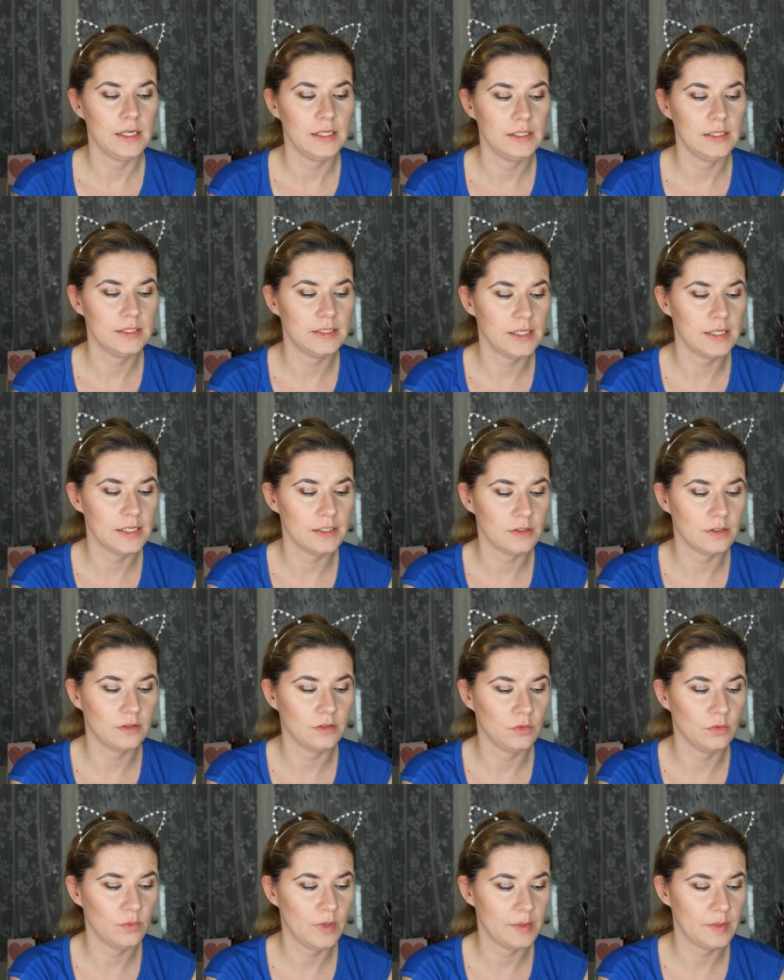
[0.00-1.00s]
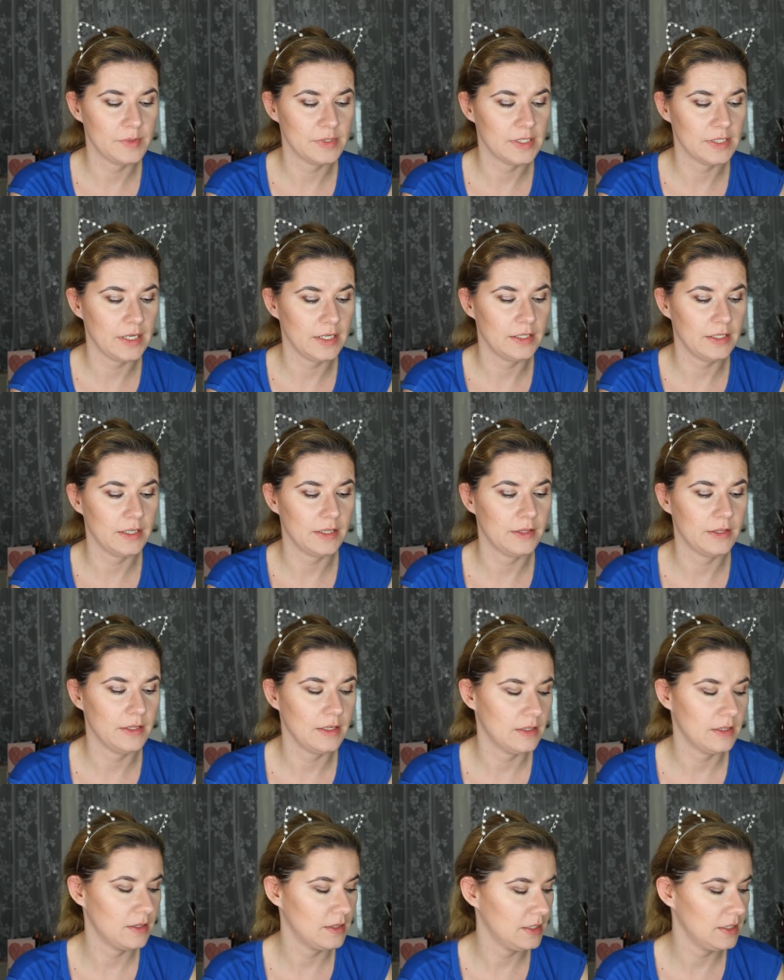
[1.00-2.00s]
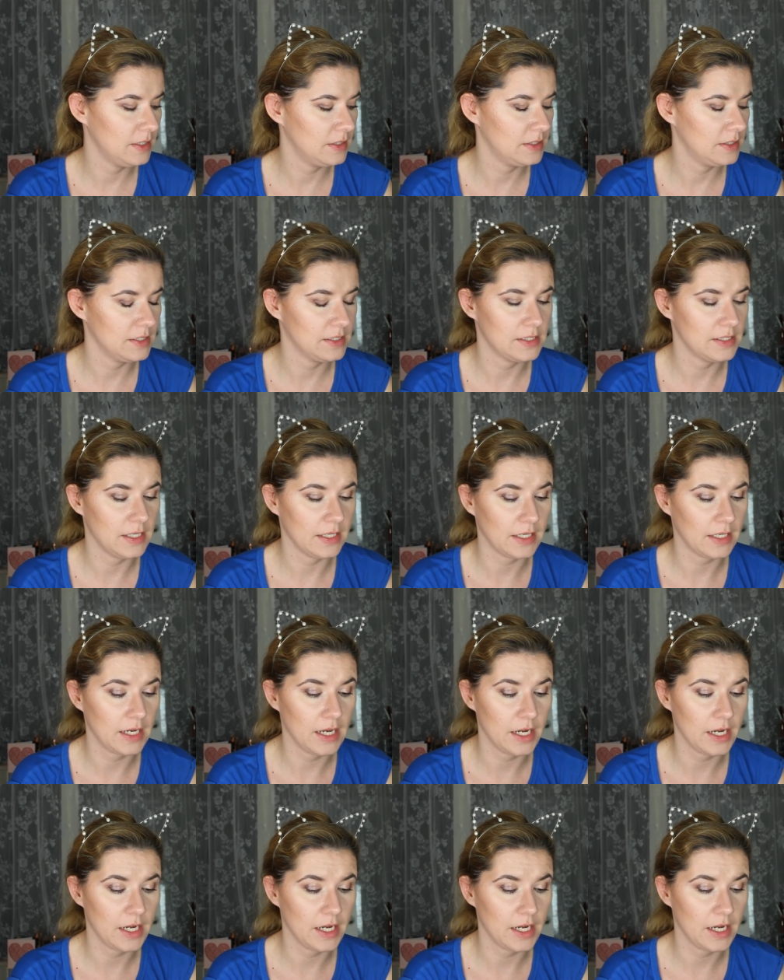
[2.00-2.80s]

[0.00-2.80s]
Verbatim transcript: it says on the website that this is like